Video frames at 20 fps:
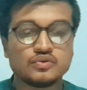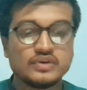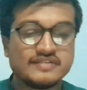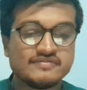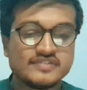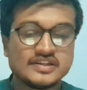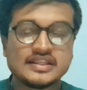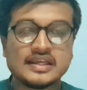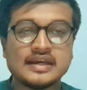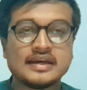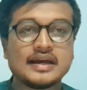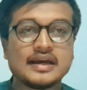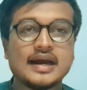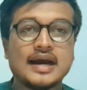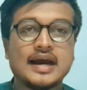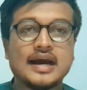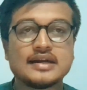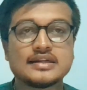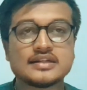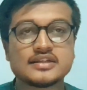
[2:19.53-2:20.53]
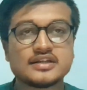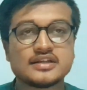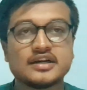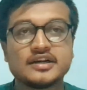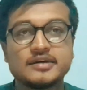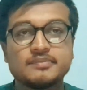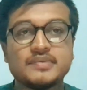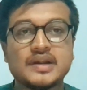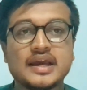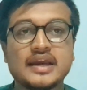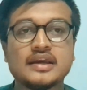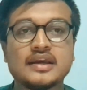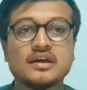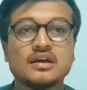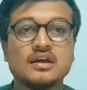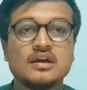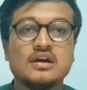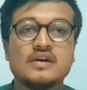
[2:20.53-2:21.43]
everything and start applying